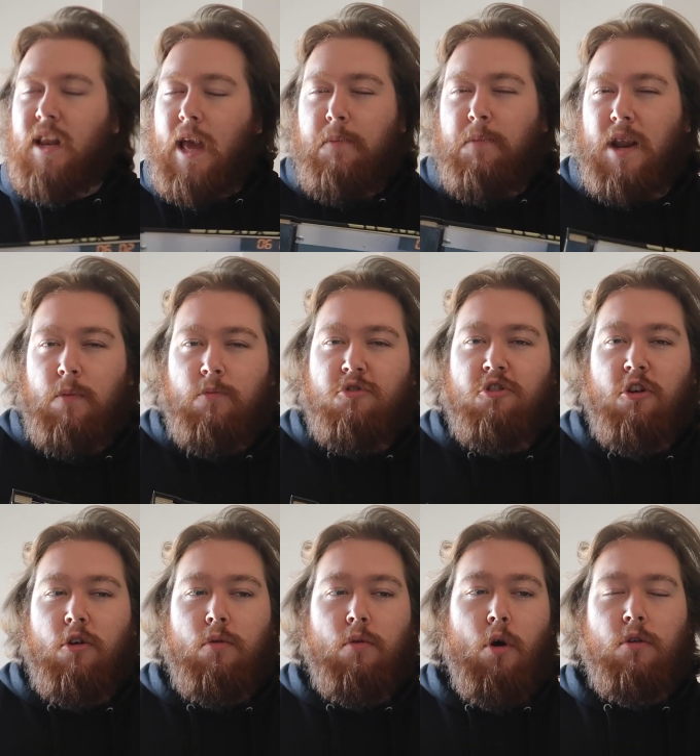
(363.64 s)
the Eminem
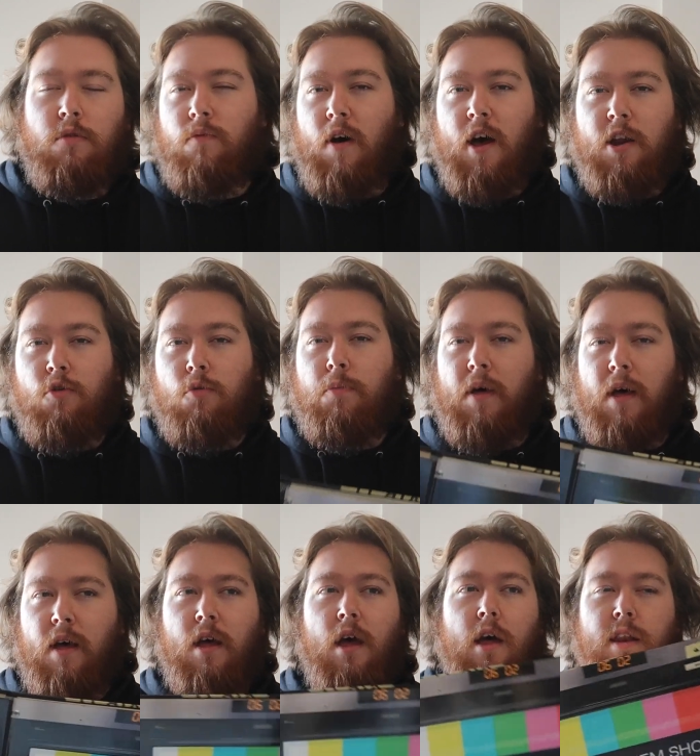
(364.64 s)
show on vinyl,
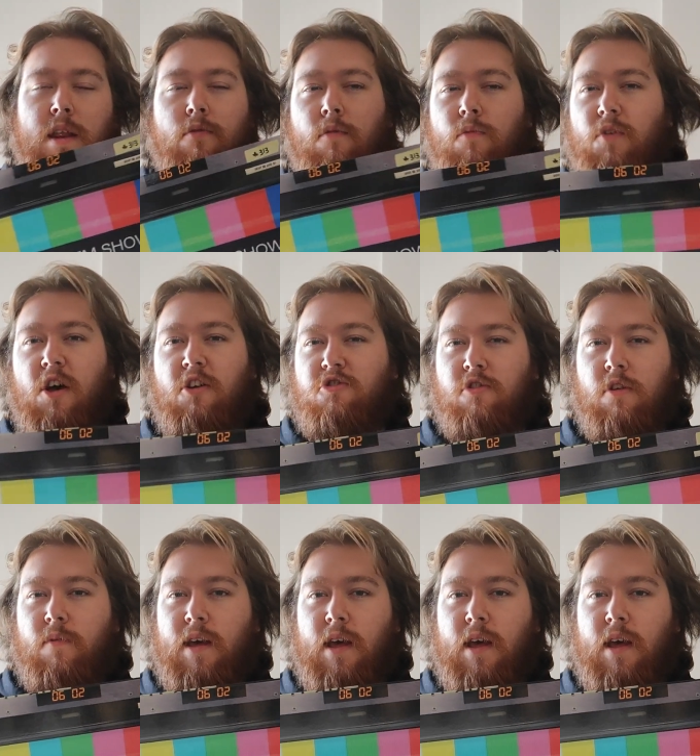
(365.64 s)
but a different version of